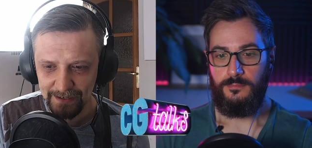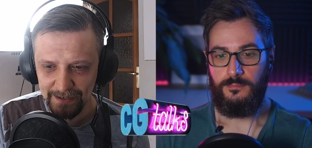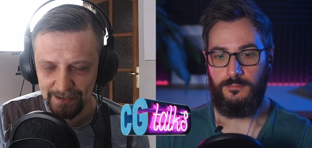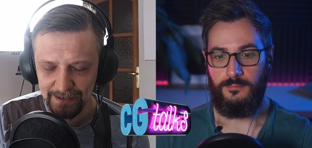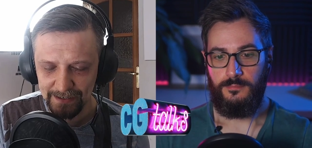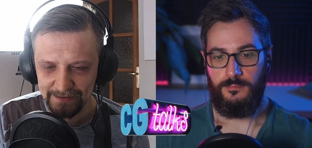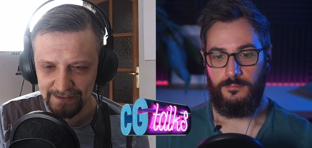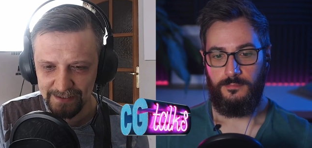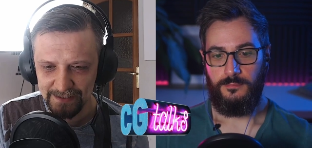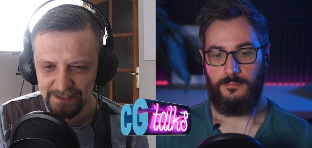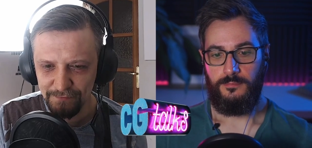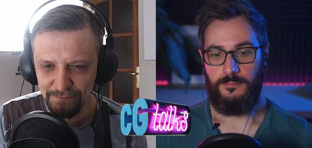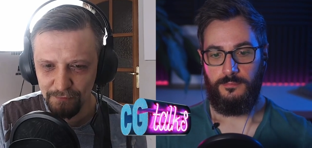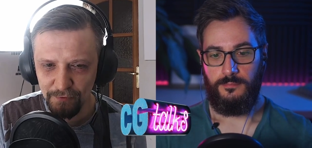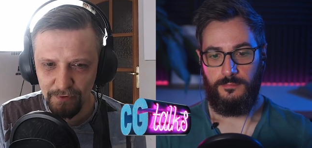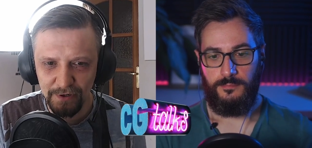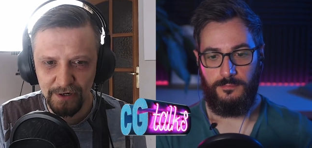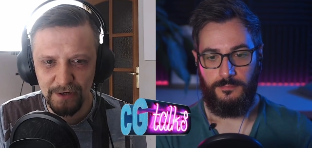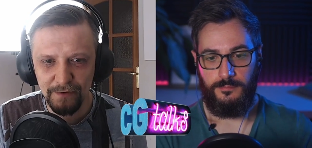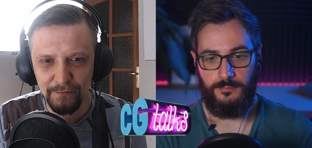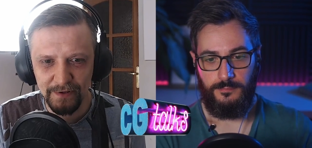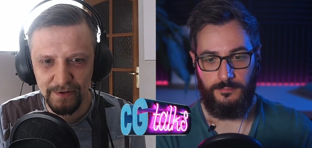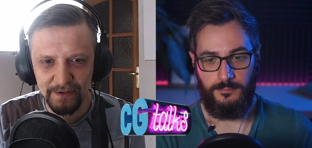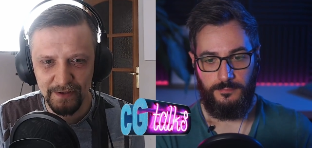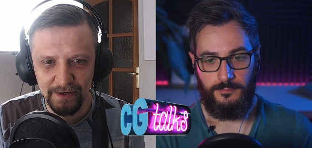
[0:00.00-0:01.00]
Speaker 1: at least
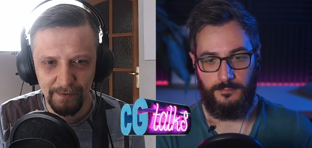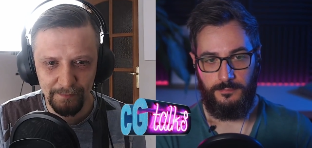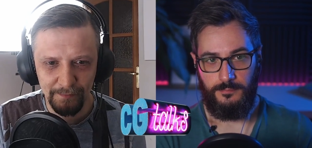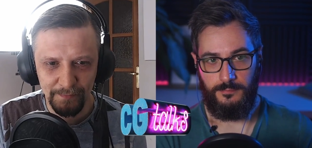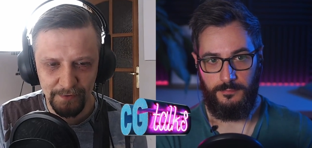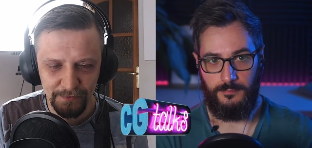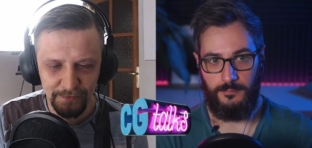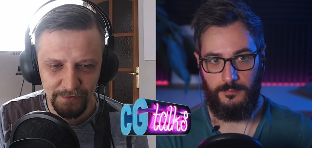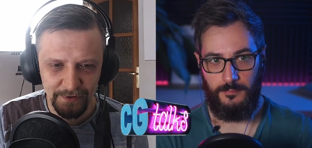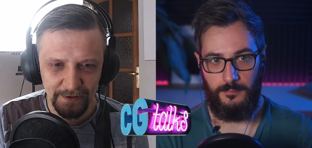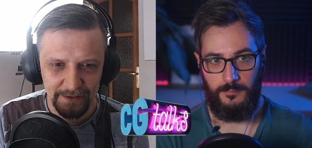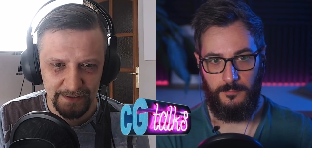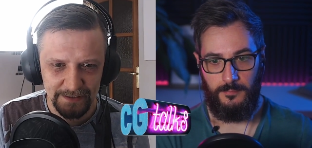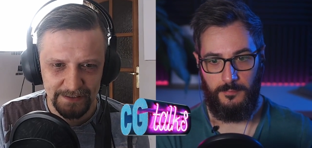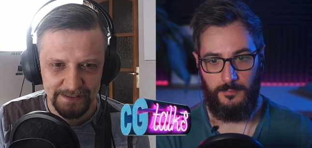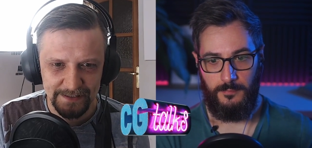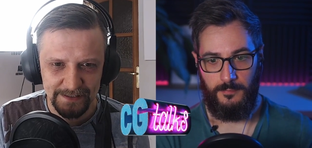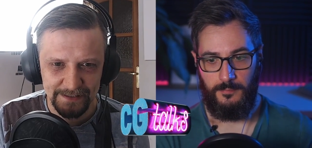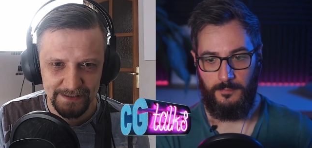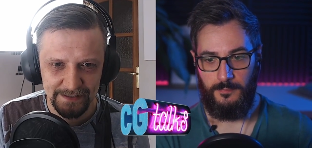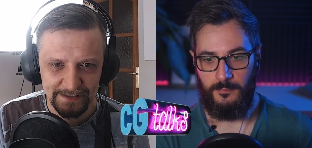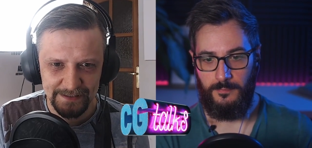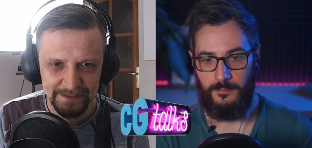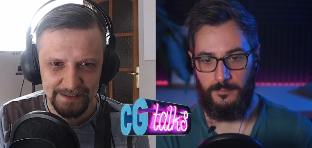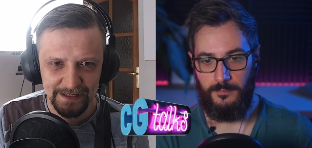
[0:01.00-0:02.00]
working with a computer is
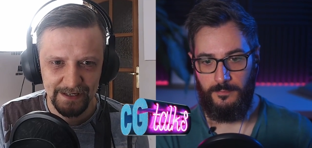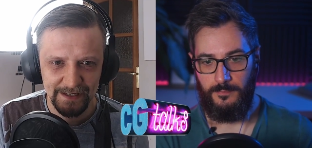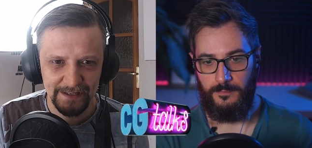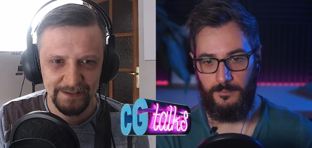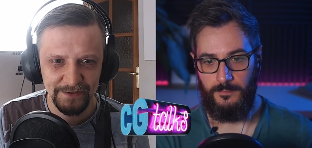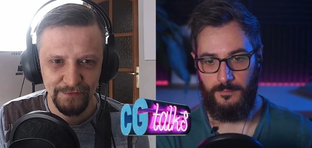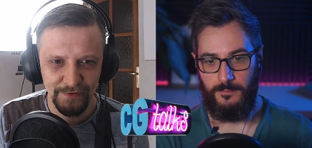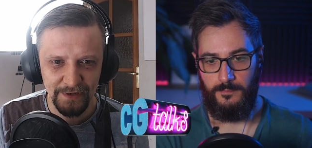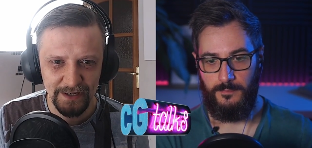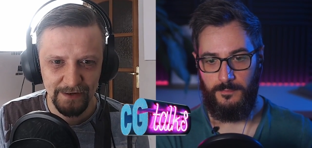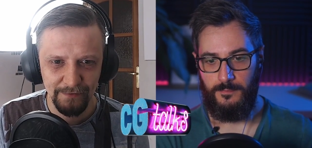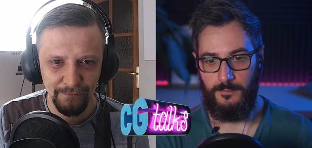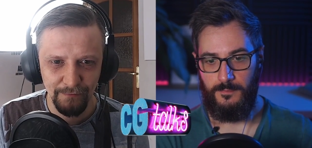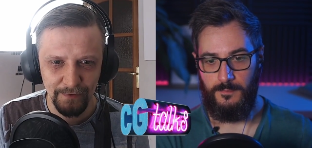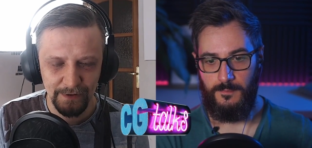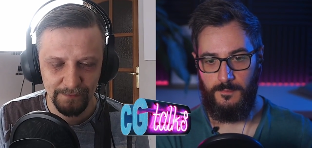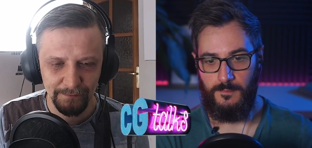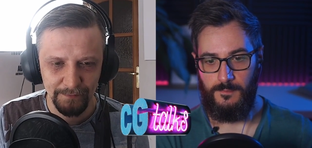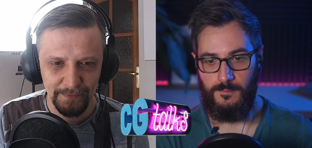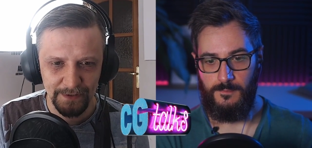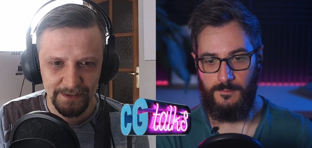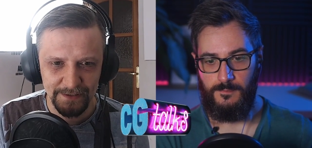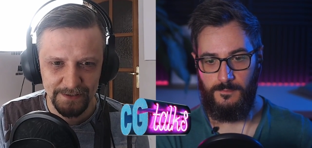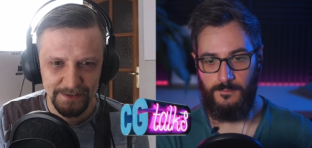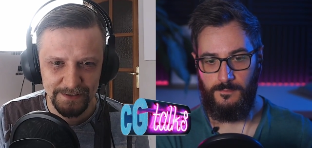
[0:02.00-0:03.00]
is like a tricky one
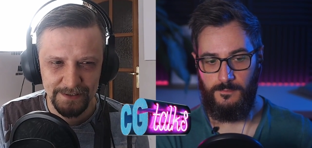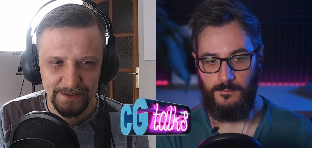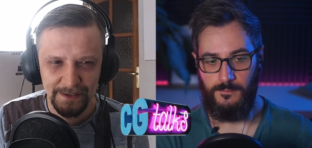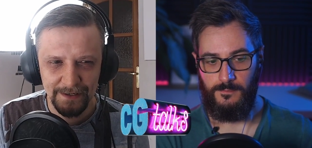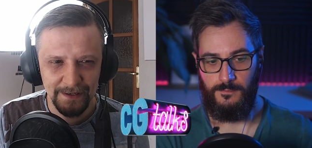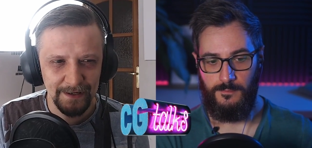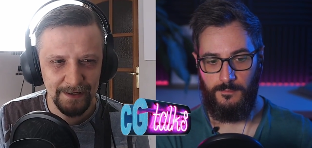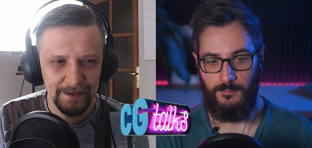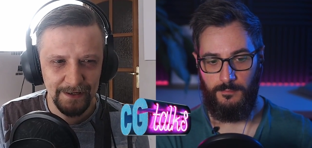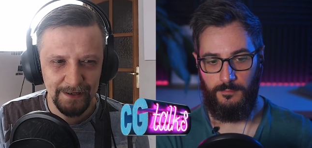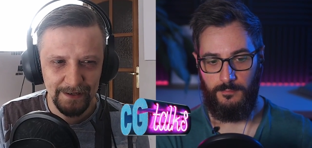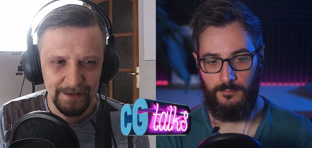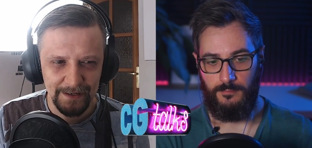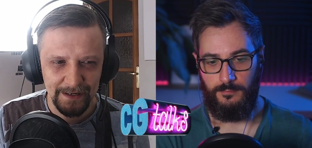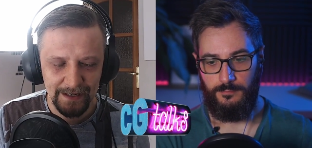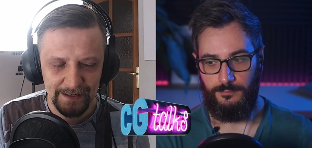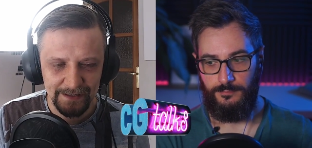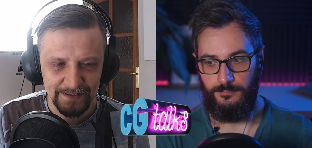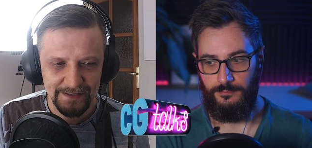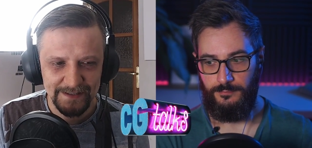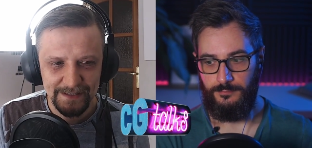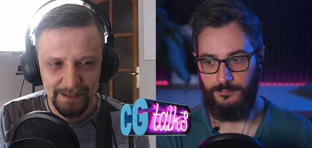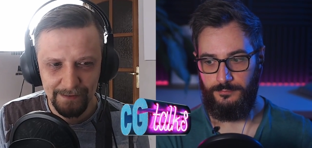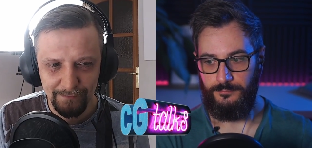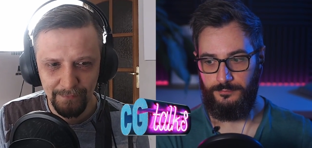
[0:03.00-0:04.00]
because, yeah, in
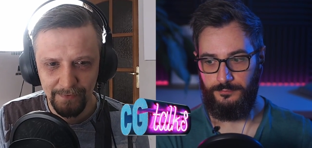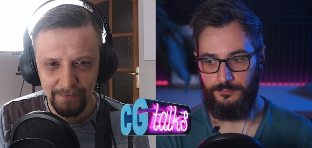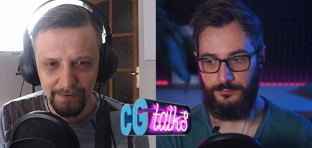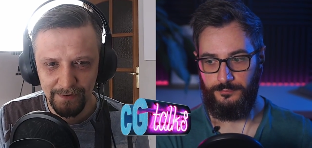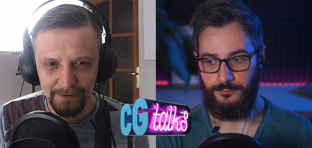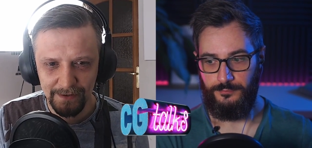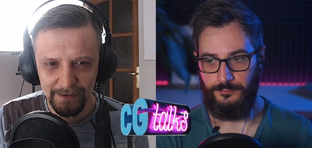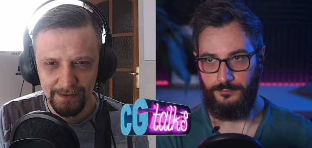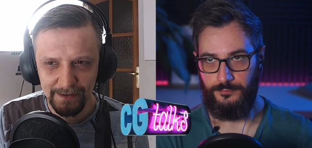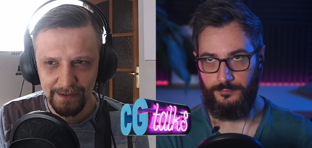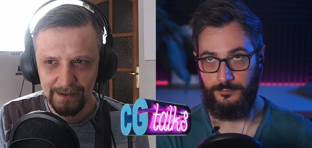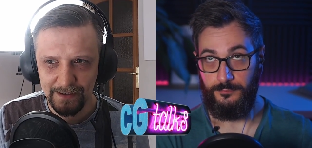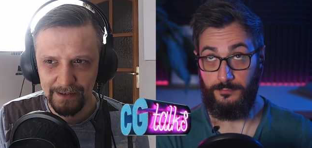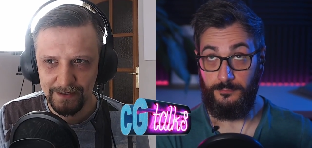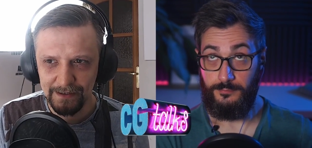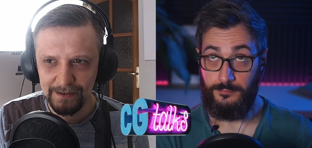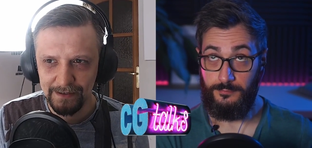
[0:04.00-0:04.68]
some uh,